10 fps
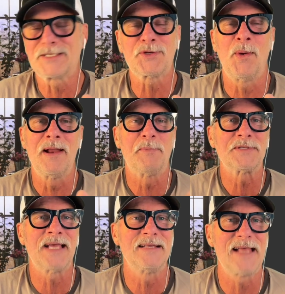
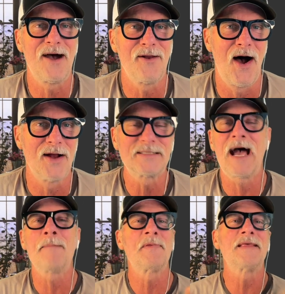20% down on
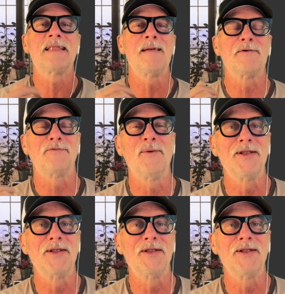top of the day before.